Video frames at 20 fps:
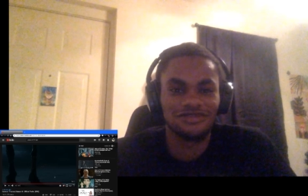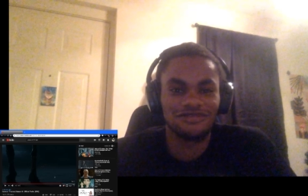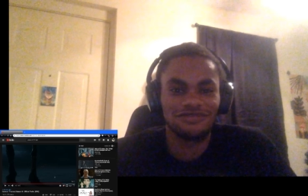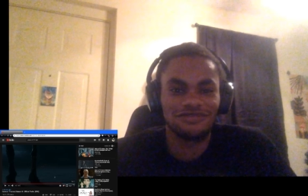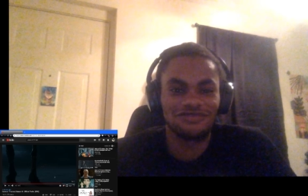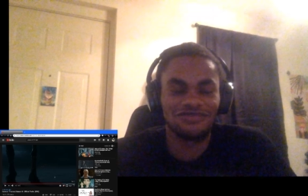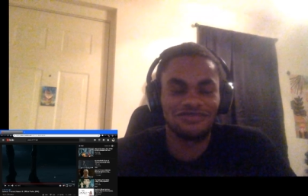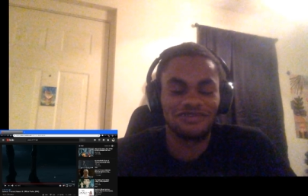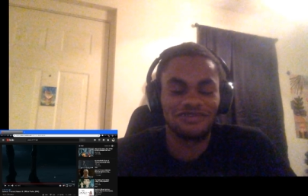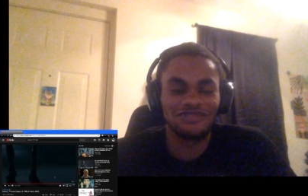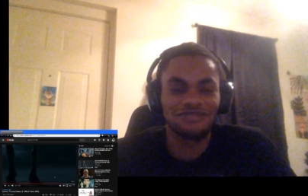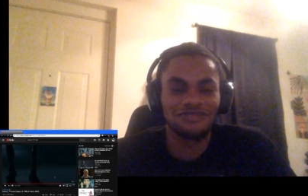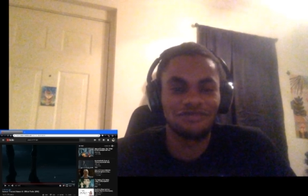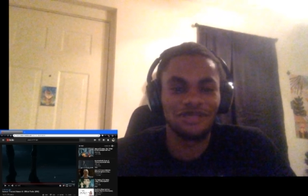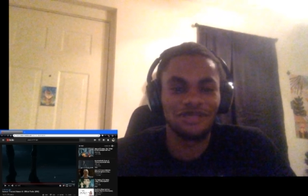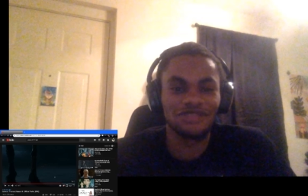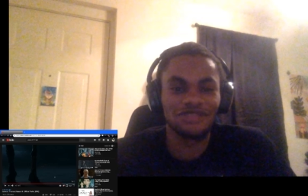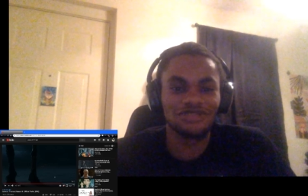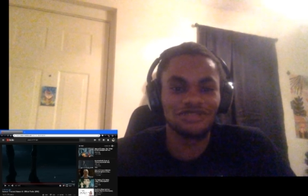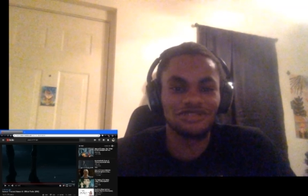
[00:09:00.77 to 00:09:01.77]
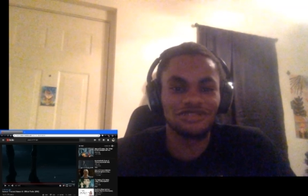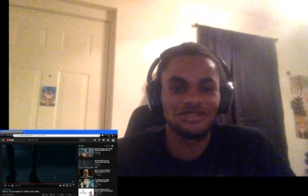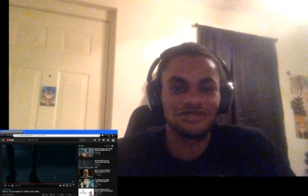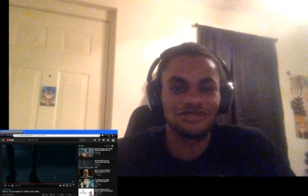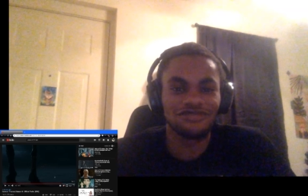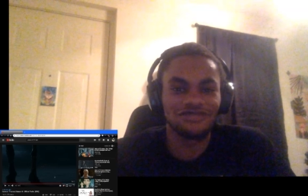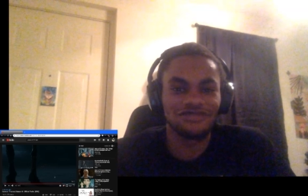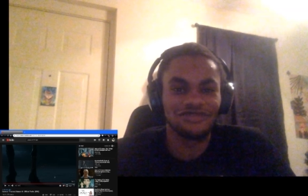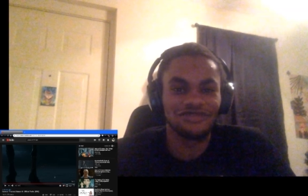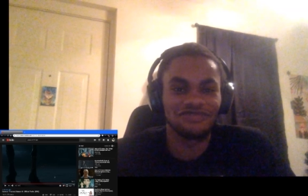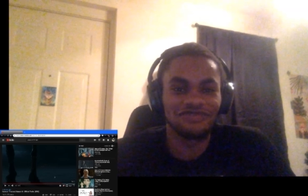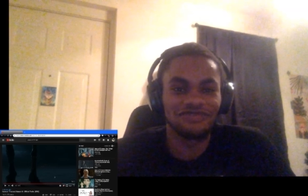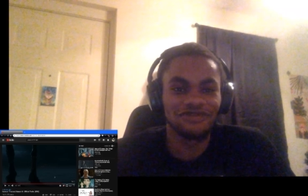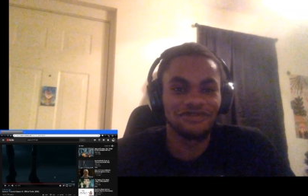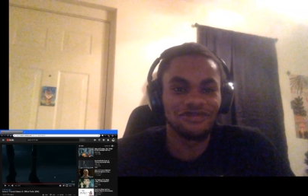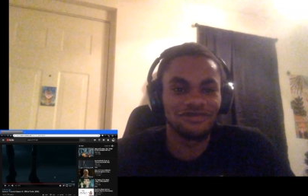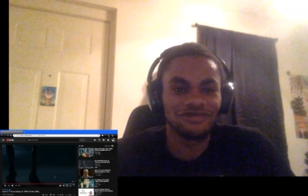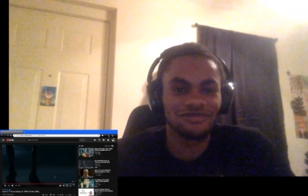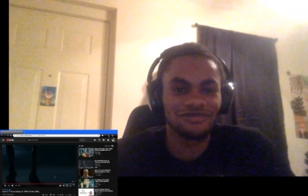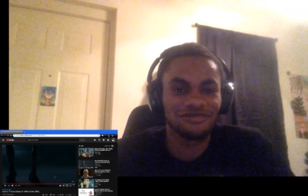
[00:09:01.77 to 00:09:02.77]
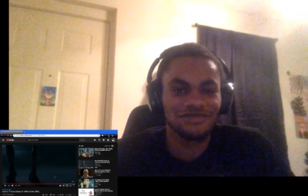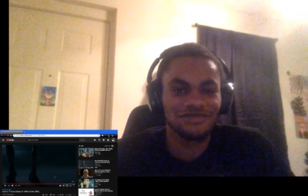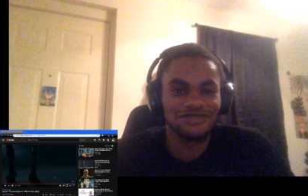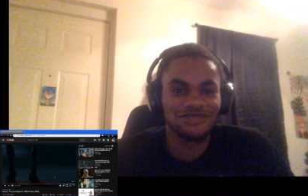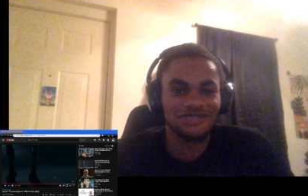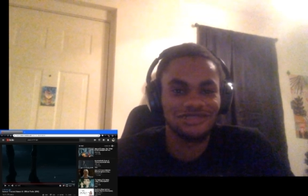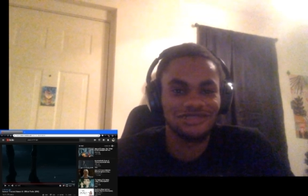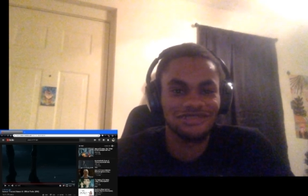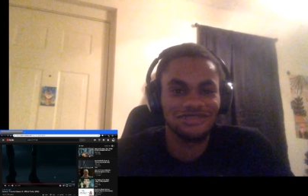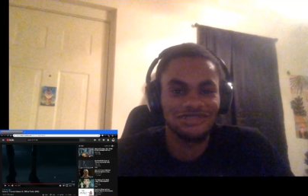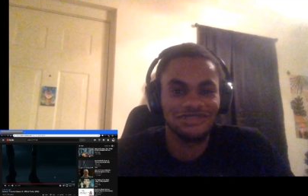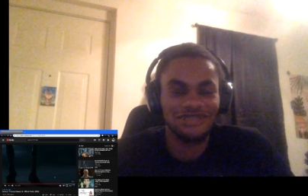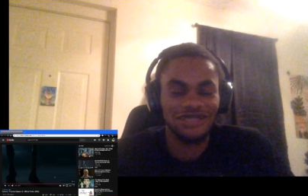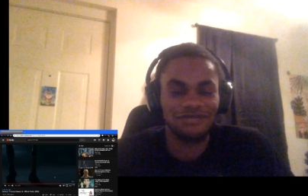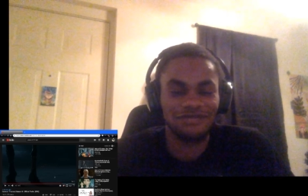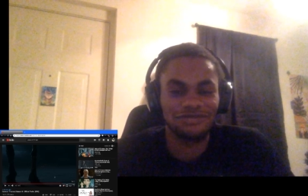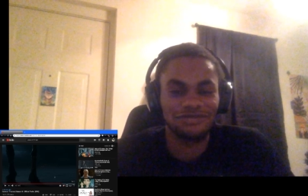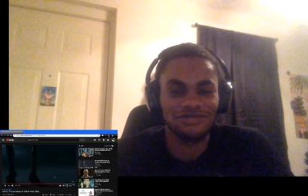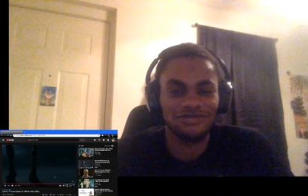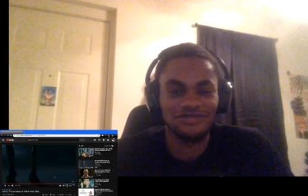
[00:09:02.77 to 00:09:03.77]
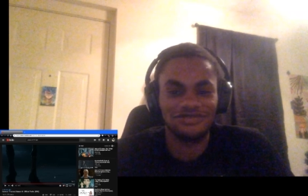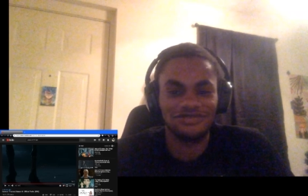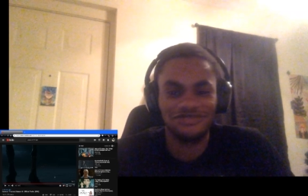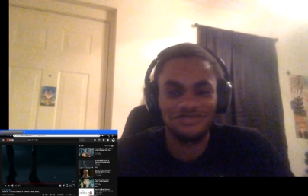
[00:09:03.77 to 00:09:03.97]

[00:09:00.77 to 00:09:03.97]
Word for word: fifty minutes into the the film type of